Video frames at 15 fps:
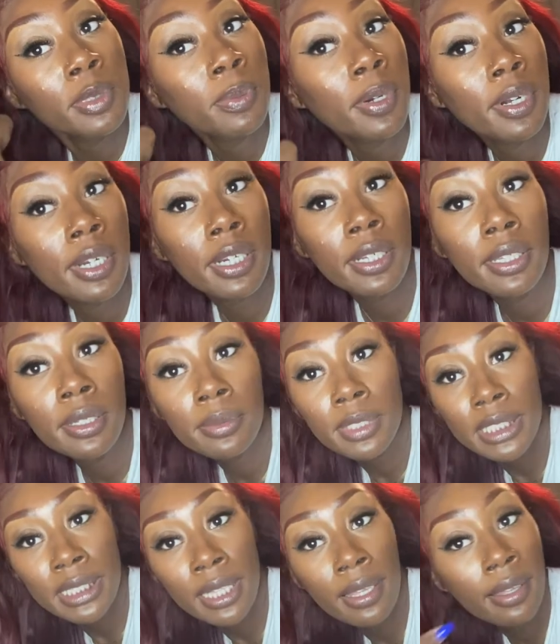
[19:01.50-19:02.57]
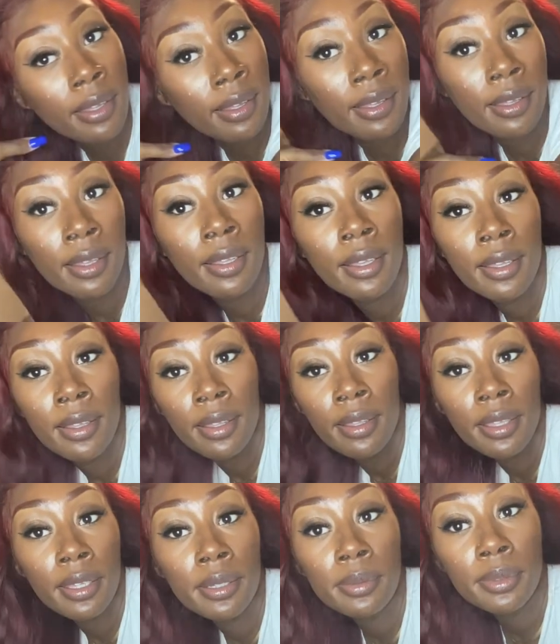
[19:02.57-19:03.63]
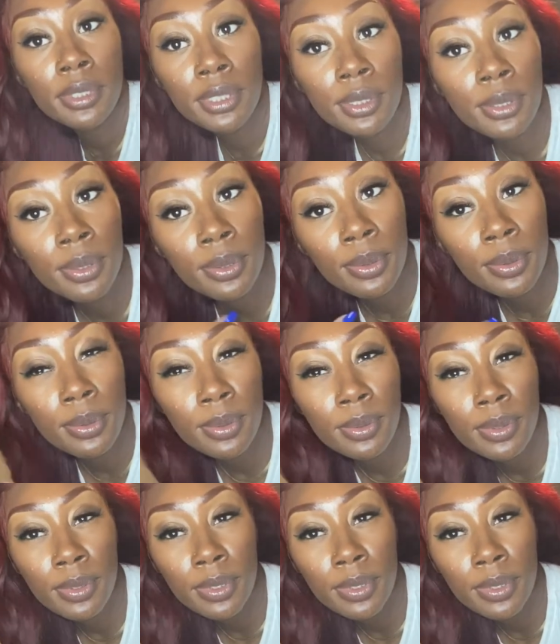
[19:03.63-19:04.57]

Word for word: part, it was it was cool.